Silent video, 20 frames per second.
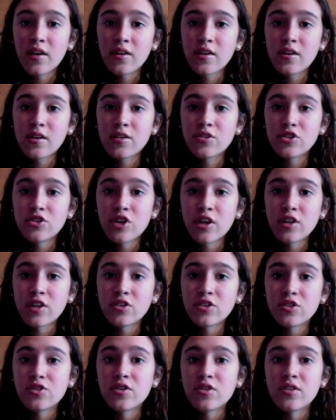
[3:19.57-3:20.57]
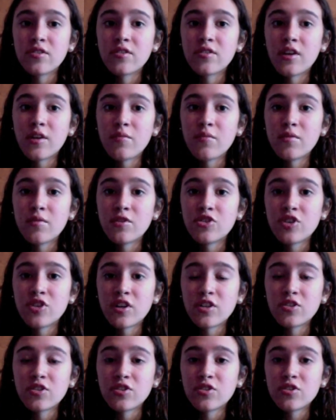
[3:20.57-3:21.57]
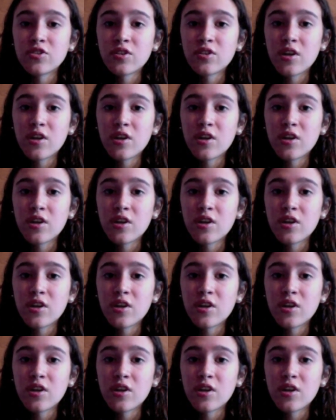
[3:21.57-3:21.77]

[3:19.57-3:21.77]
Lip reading: he changed his name, he changed